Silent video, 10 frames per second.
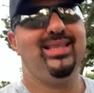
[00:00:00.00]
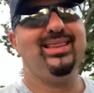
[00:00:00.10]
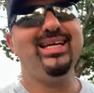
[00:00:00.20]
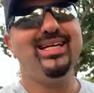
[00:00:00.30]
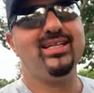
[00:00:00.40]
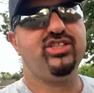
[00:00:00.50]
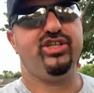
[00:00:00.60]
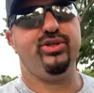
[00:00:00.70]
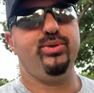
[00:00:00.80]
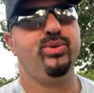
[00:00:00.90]
lead
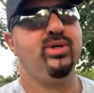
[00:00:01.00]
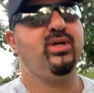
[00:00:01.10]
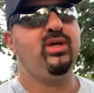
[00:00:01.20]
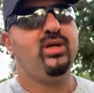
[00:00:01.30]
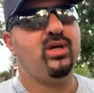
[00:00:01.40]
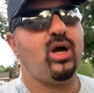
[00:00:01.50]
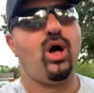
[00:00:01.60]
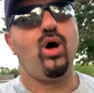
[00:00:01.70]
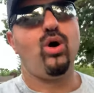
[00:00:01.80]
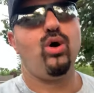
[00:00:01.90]
into
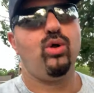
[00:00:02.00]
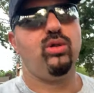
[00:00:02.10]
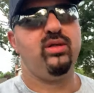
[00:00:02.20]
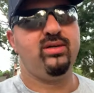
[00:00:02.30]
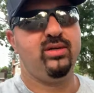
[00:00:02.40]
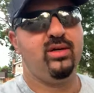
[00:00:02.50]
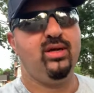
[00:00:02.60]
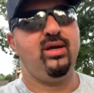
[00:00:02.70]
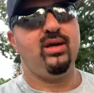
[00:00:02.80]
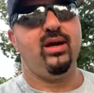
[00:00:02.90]
all
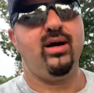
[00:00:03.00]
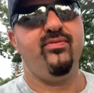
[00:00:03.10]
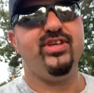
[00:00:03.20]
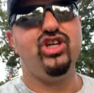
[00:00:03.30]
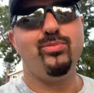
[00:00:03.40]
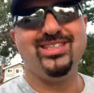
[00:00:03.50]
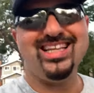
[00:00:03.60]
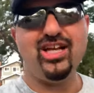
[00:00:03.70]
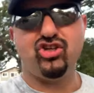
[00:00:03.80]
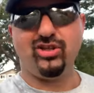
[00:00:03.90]
of the human
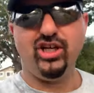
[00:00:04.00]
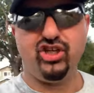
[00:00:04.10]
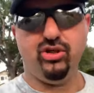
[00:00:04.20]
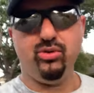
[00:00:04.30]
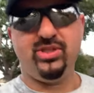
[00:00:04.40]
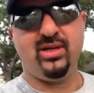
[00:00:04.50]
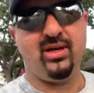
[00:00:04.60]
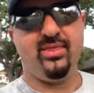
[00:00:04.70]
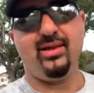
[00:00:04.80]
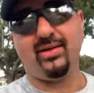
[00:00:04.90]
nature issues
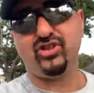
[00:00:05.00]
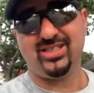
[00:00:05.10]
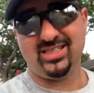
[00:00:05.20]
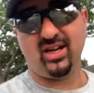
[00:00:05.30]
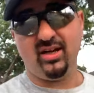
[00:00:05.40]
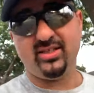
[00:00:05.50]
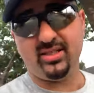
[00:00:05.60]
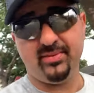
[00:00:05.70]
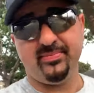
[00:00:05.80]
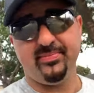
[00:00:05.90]
that I just discussed.